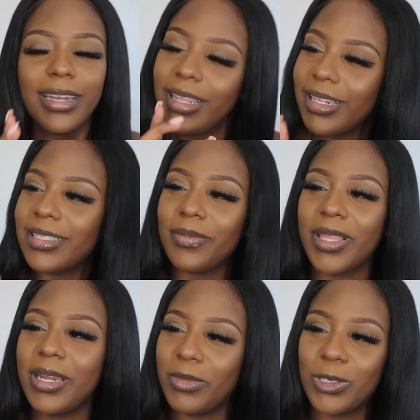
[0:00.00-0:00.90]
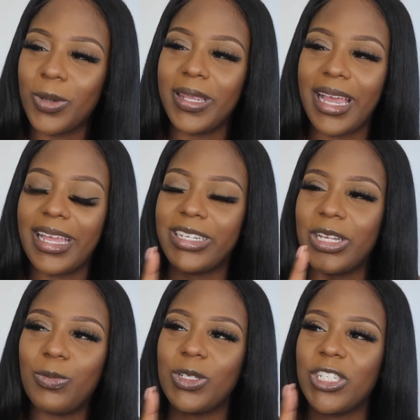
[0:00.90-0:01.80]
it needed something in between that it,
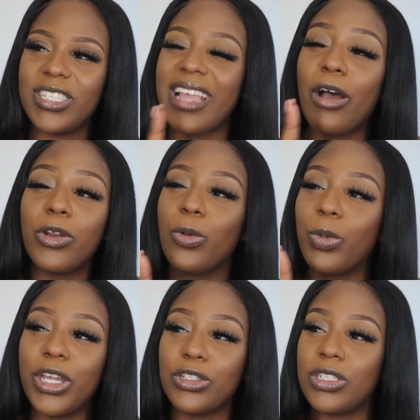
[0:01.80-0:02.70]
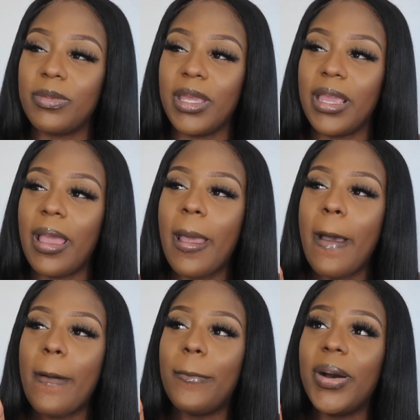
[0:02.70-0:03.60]
it was just sounding weird to me
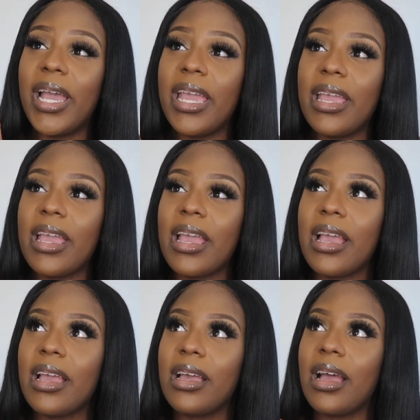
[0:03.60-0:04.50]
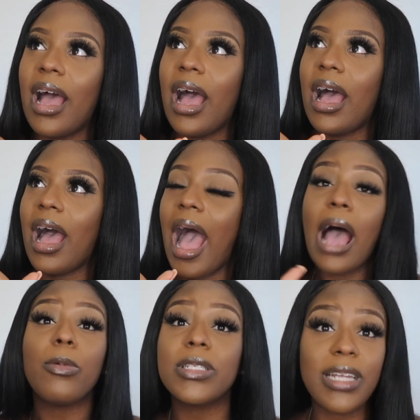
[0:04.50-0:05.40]
but
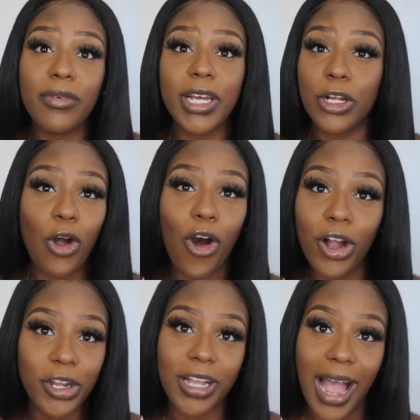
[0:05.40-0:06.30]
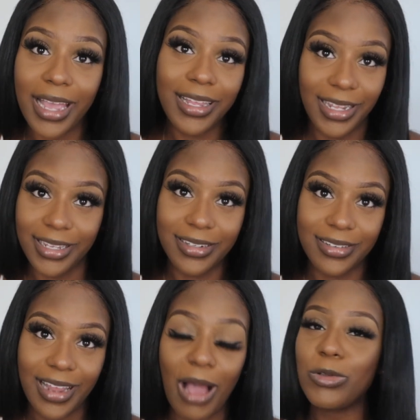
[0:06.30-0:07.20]
i was never gonna call her kaya
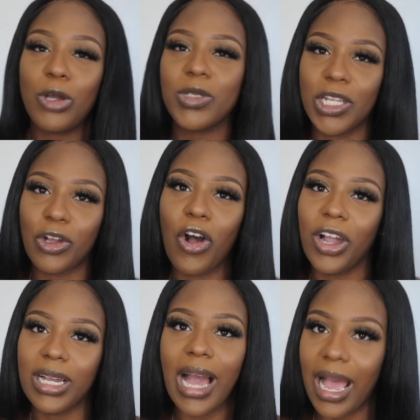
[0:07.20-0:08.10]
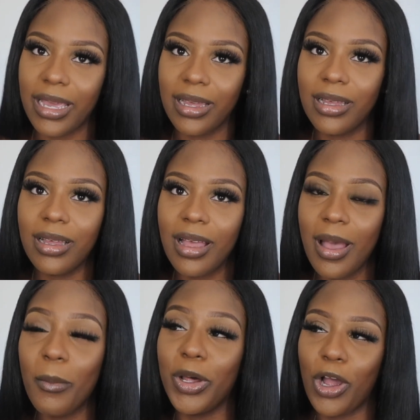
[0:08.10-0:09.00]
lynn i was always gonna call her kaya
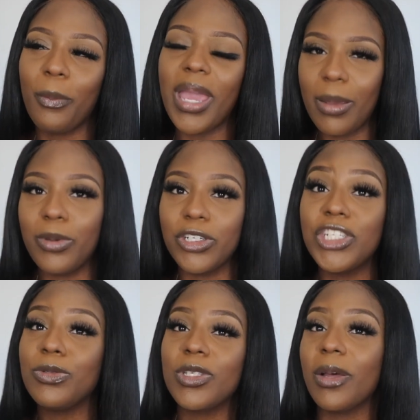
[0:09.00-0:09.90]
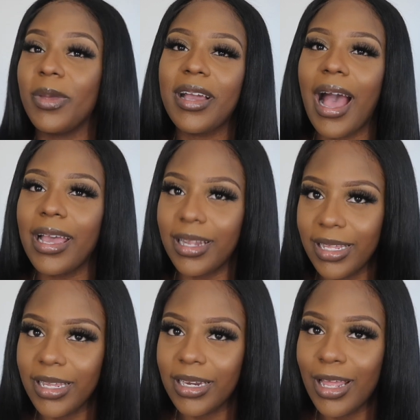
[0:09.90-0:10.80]
but on paper she was gonna be Kaya
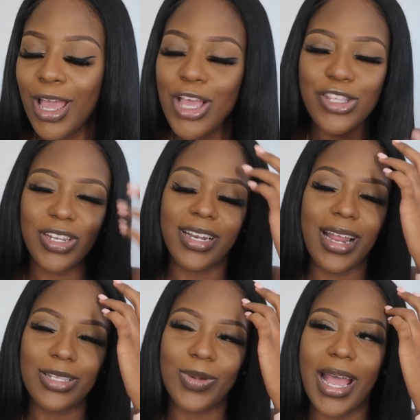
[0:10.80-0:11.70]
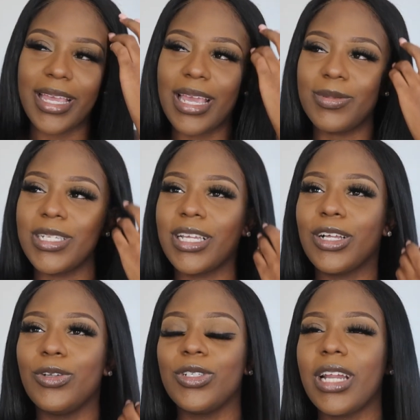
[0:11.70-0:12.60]
Lynn. So then that's when I came to the
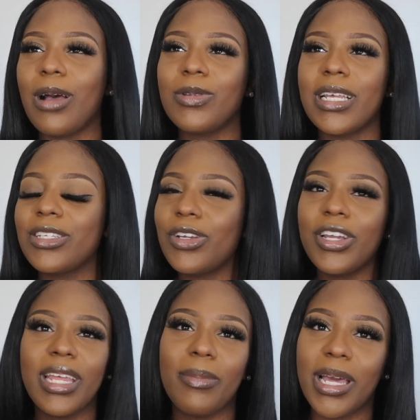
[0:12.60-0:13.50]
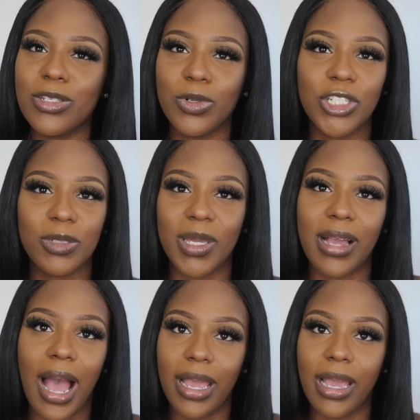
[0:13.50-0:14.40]
conclusion. I was like, so her name might as well just be
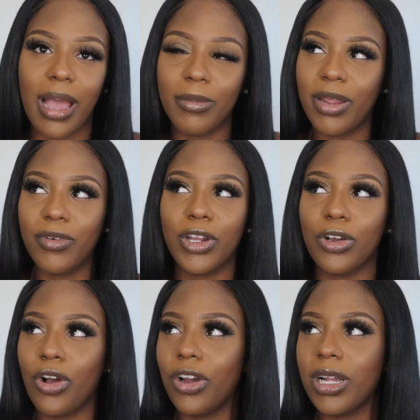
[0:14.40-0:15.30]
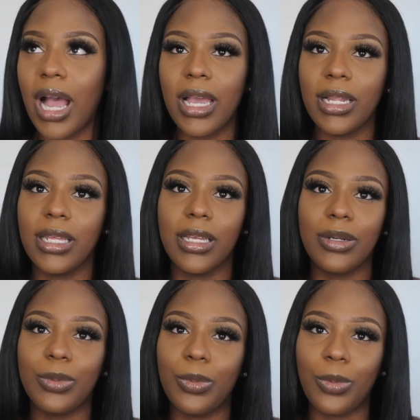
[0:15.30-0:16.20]
Kaya. I'm never gonna call her Kaya
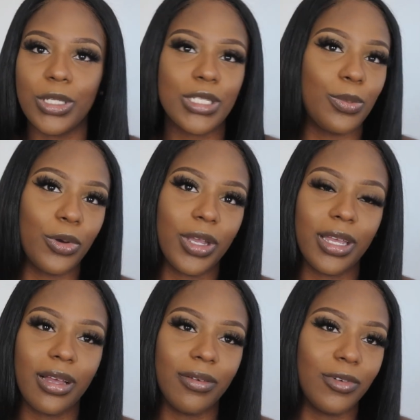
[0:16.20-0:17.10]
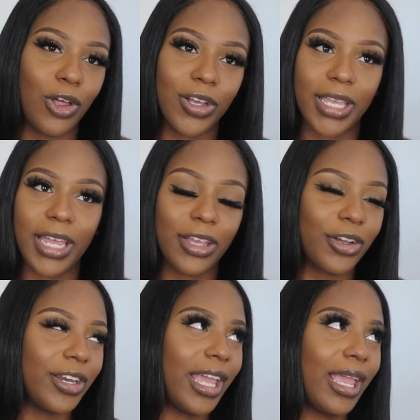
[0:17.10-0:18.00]
Lynn. What's the point of elongating
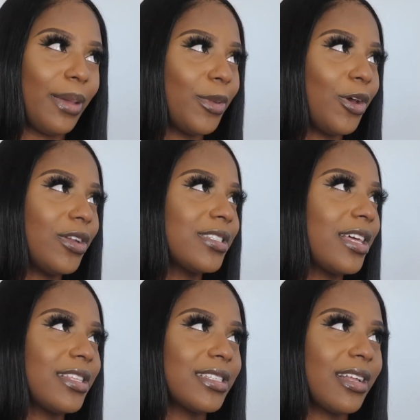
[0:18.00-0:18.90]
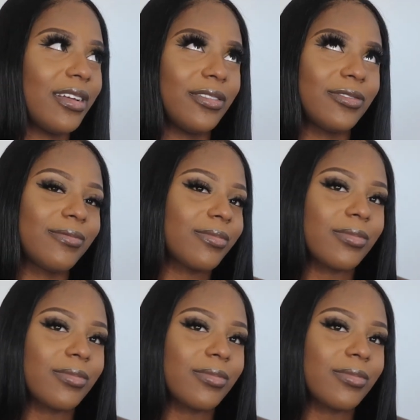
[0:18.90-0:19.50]
her name and all this other stuff?